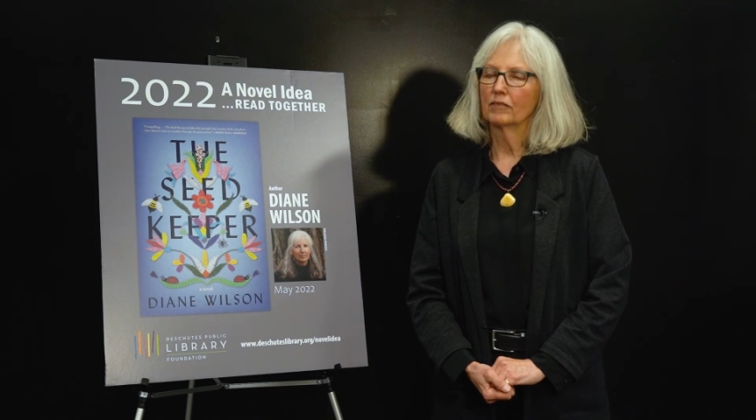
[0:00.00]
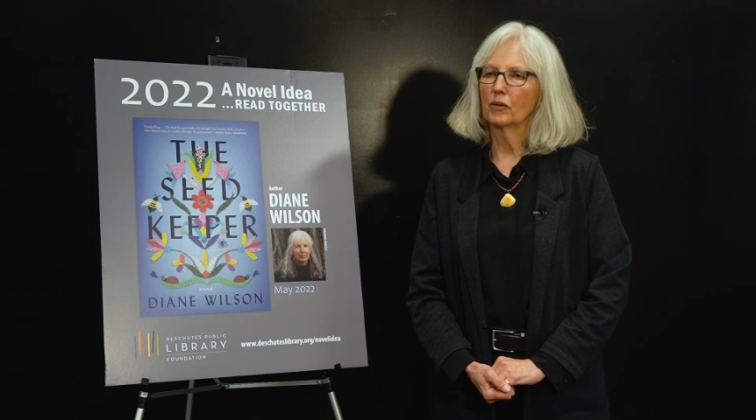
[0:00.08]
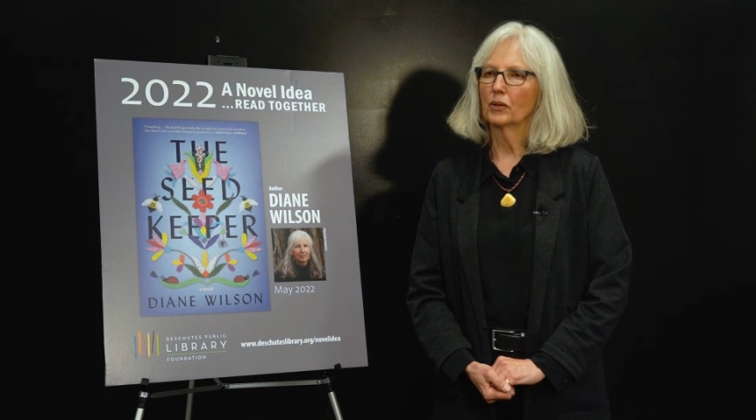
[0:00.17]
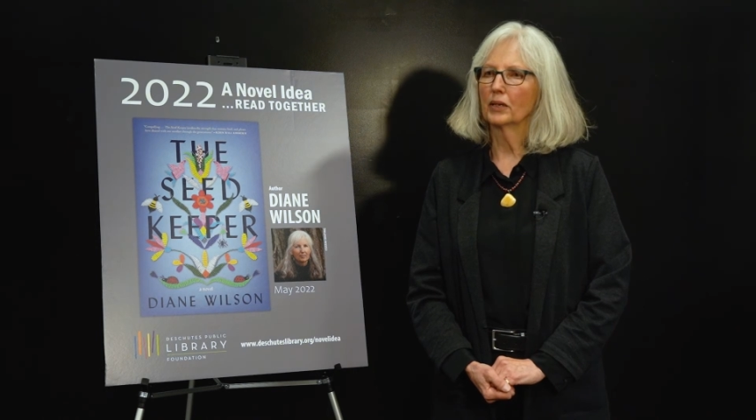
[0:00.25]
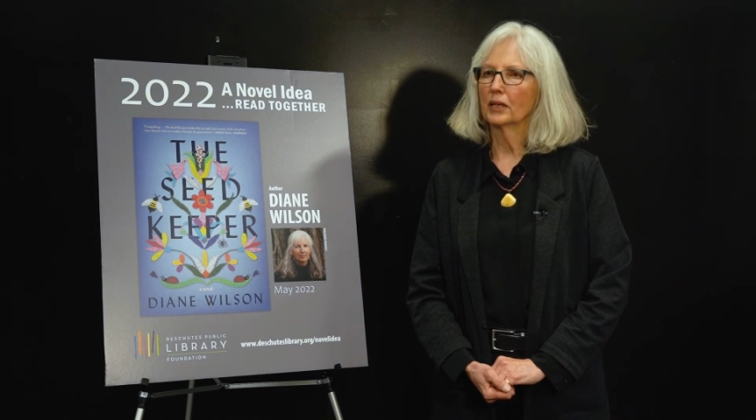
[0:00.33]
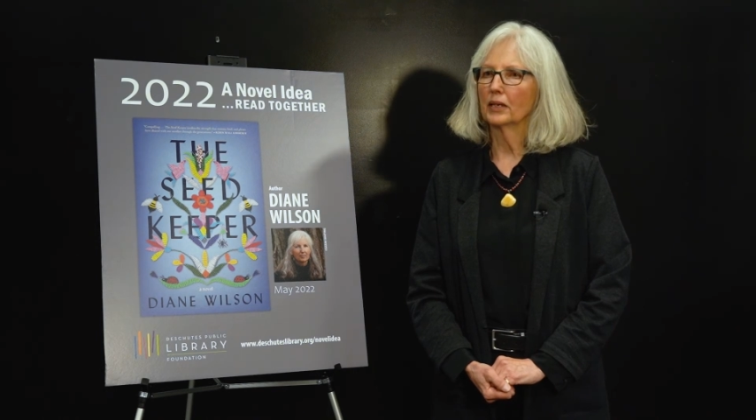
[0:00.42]

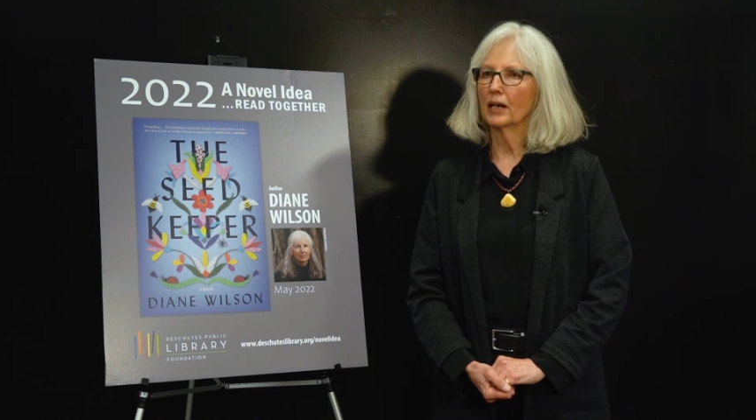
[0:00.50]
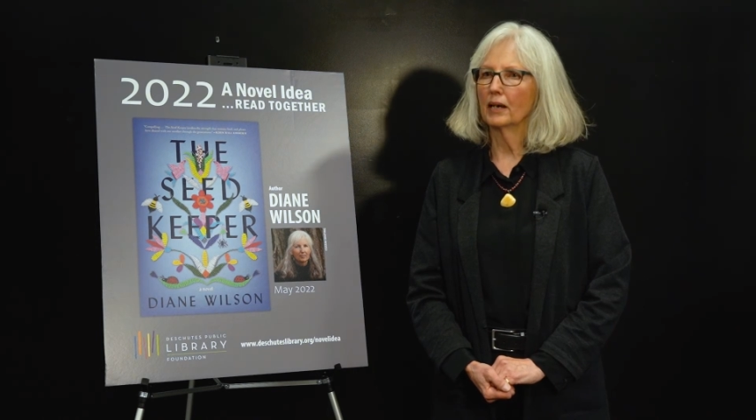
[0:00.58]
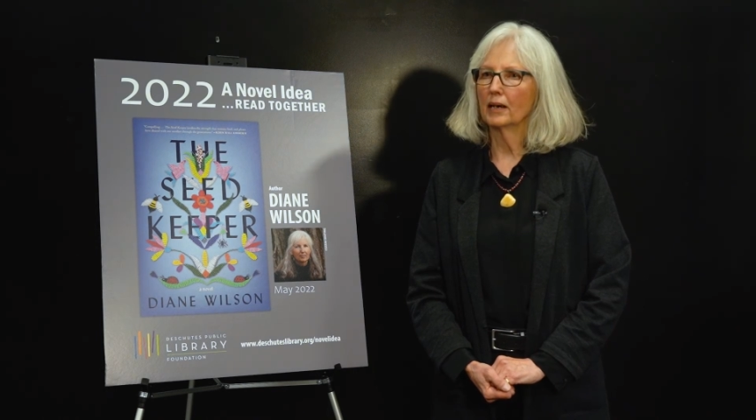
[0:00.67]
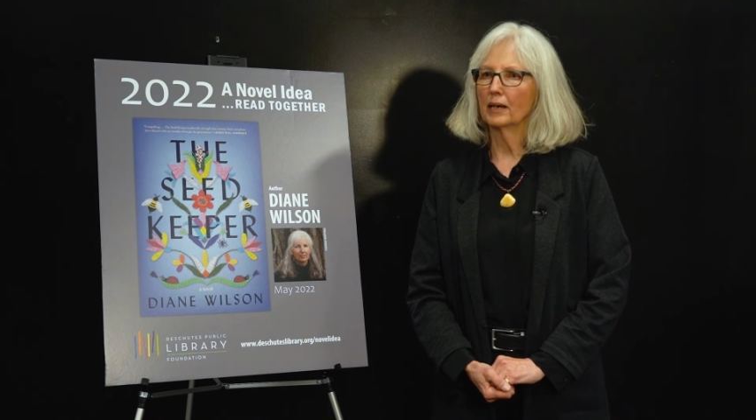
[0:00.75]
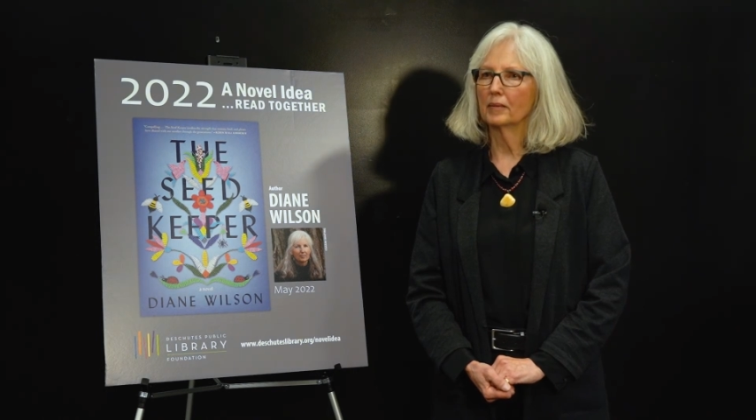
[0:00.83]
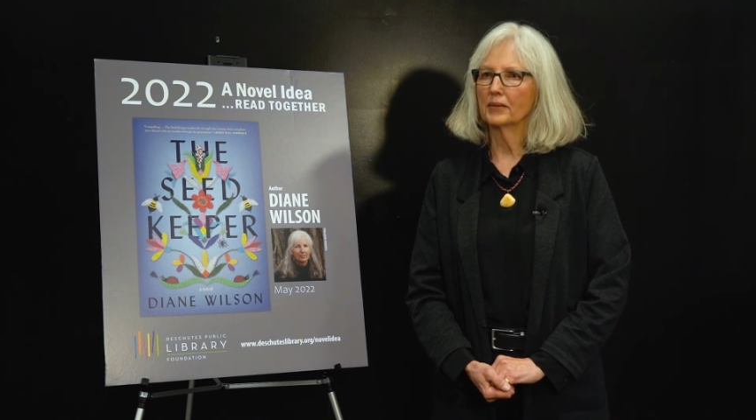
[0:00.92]
for
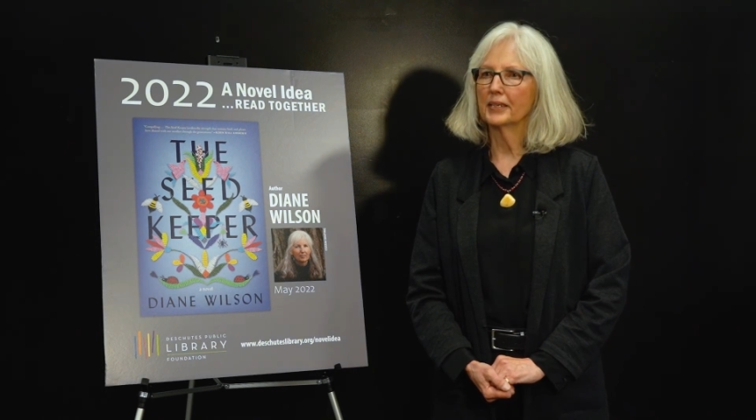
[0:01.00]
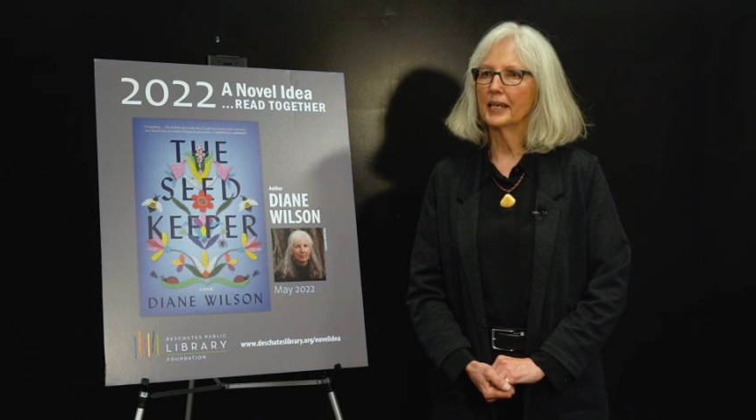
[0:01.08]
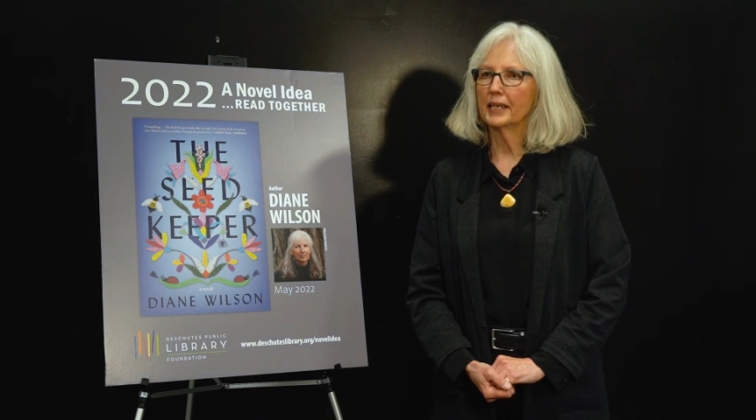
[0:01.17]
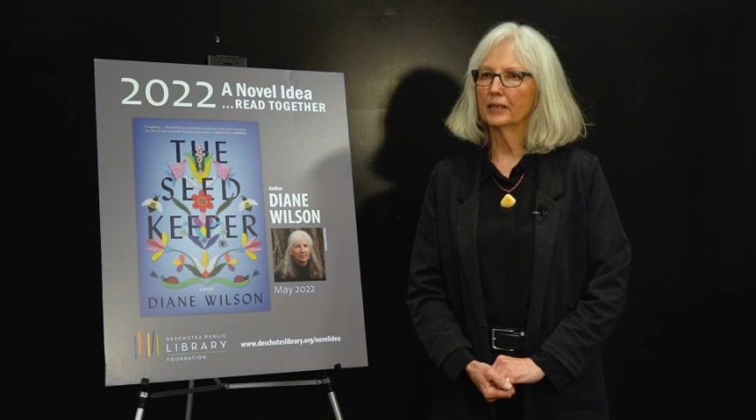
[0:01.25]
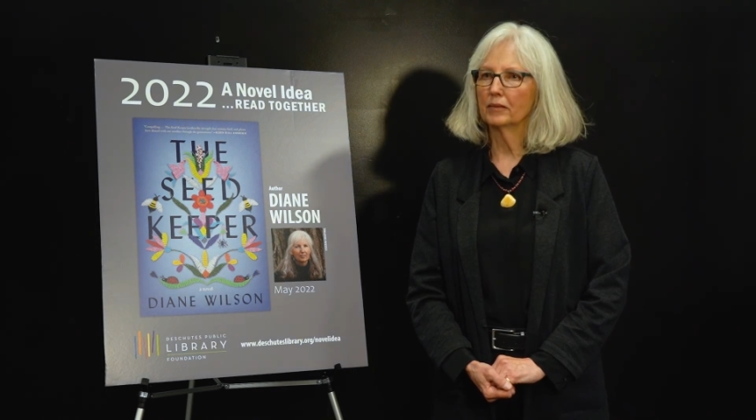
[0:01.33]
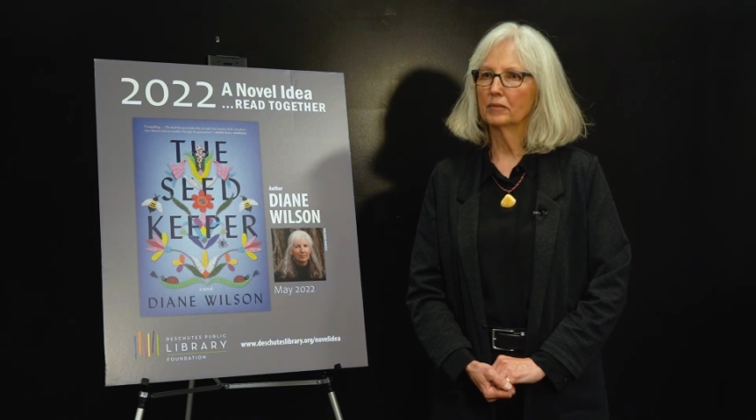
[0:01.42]
uh,
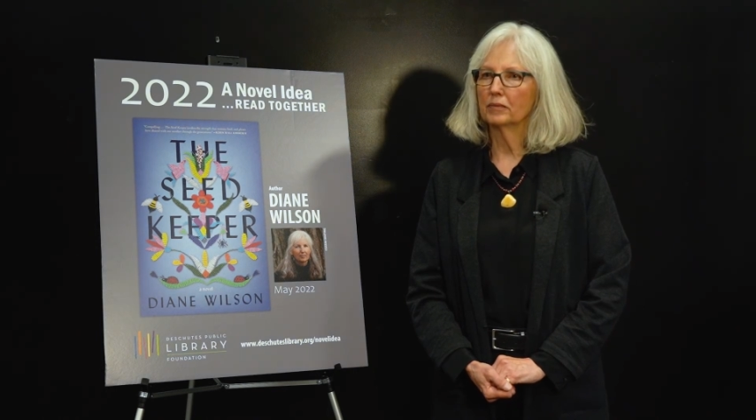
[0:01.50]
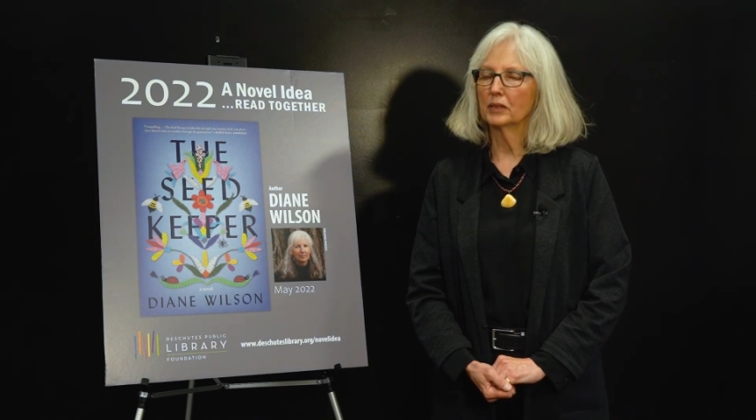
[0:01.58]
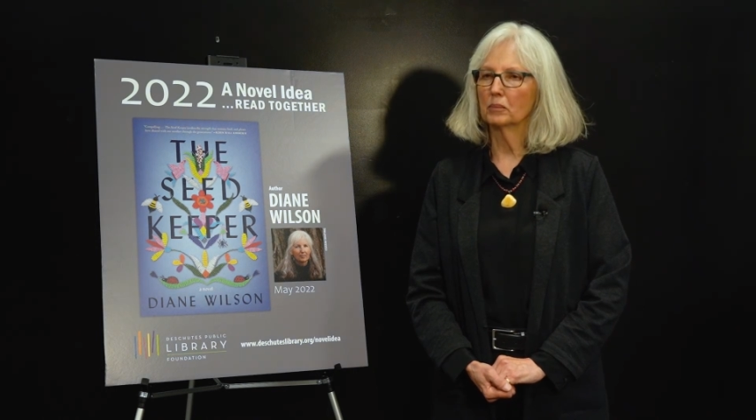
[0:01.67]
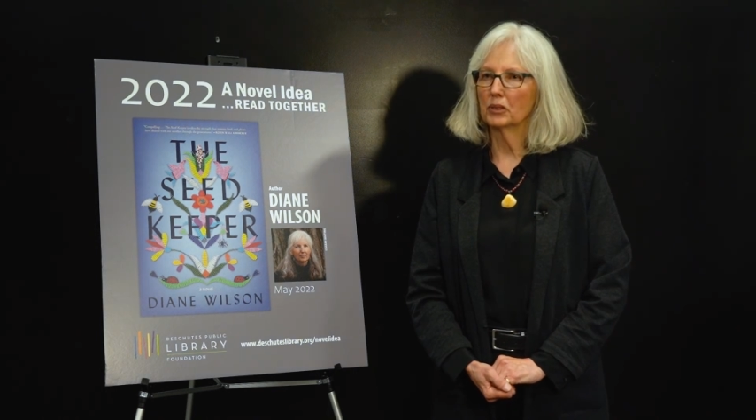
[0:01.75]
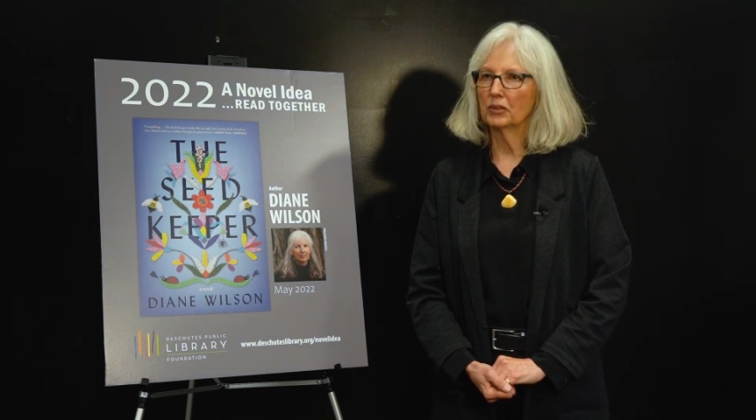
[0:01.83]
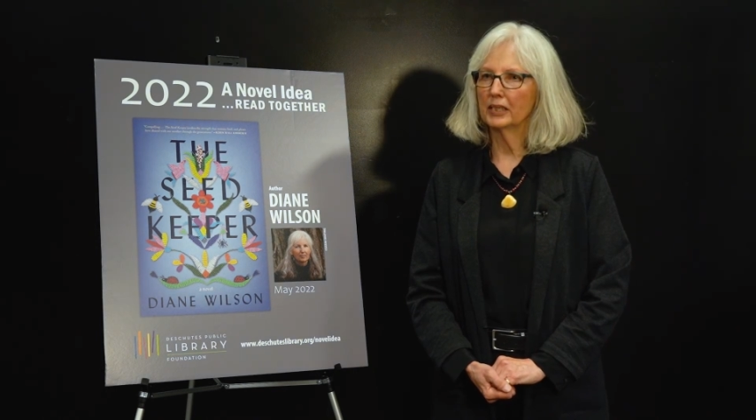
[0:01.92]
Native
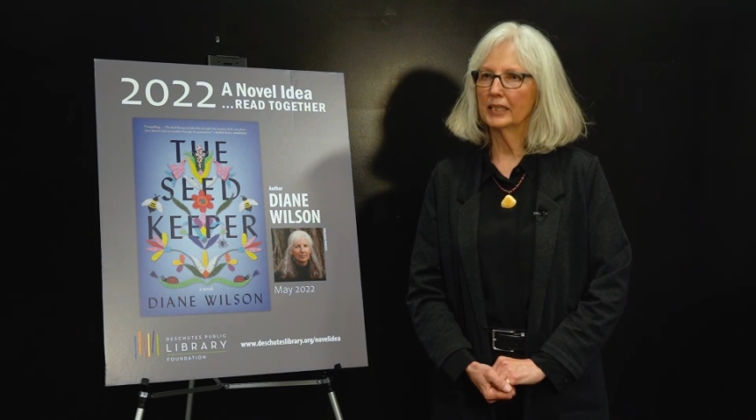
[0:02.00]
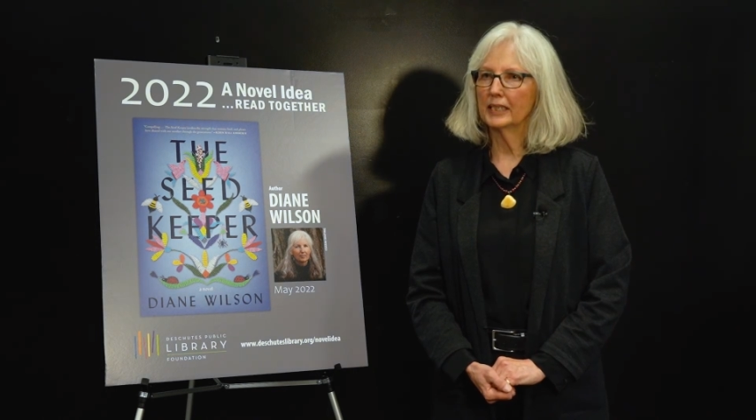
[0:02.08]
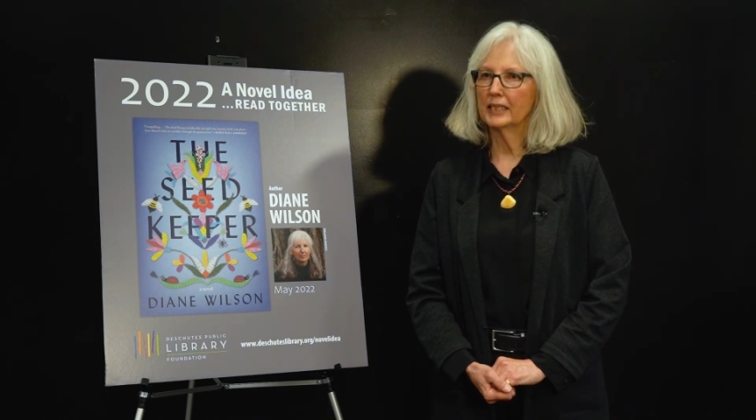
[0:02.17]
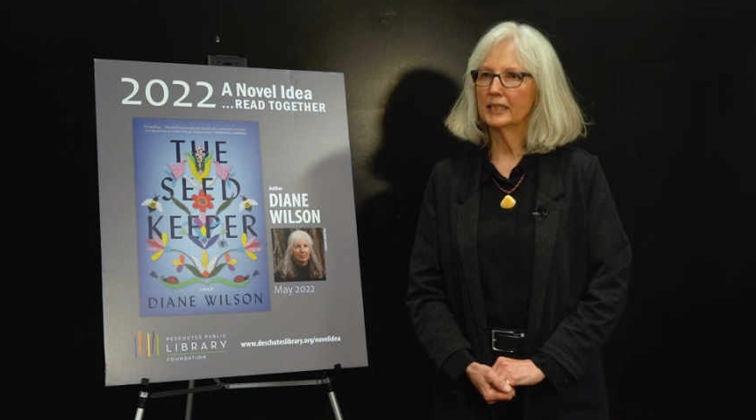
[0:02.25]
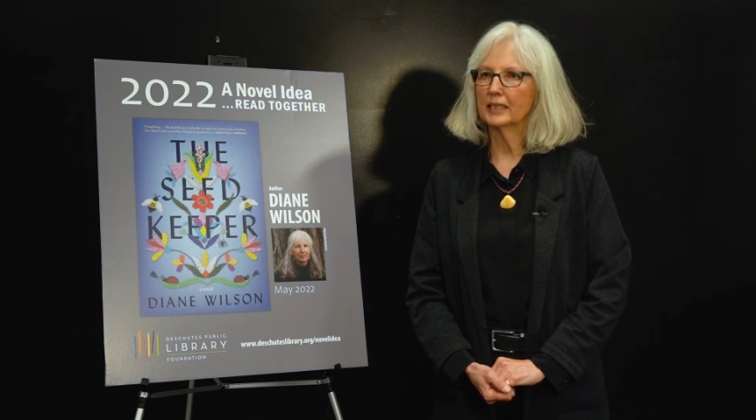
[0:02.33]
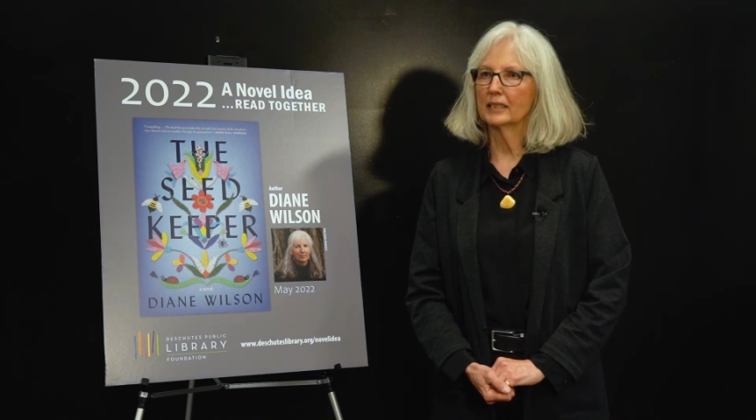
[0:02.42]

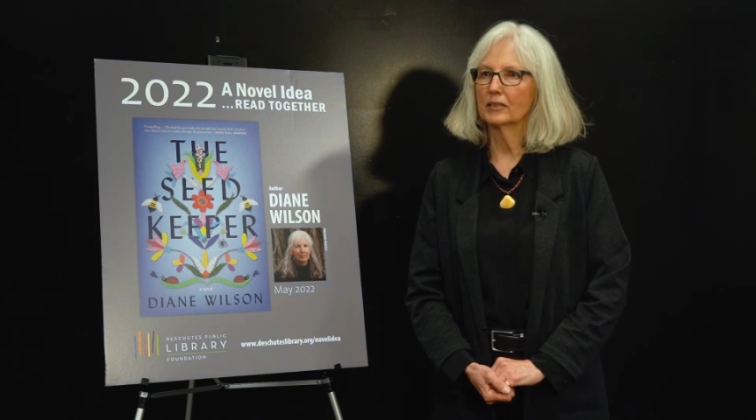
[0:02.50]
communities